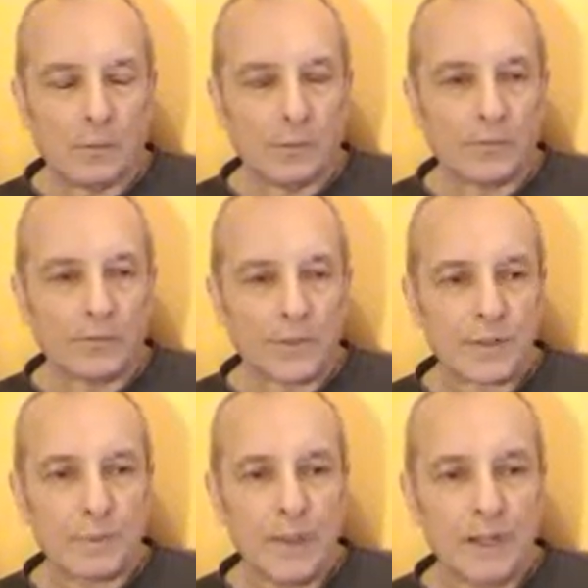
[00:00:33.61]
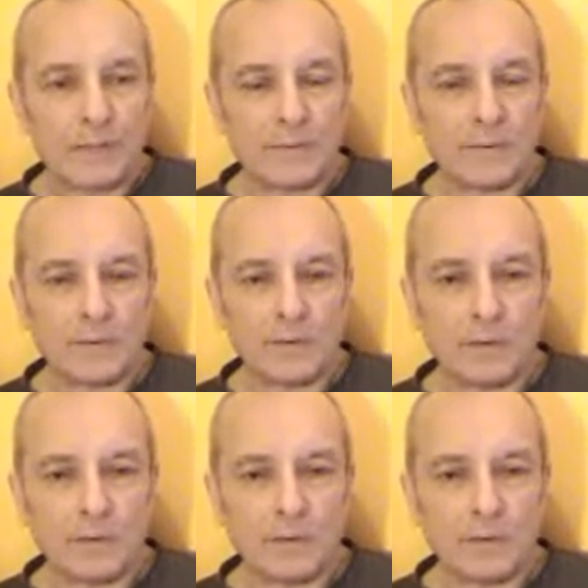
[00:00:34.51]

with respect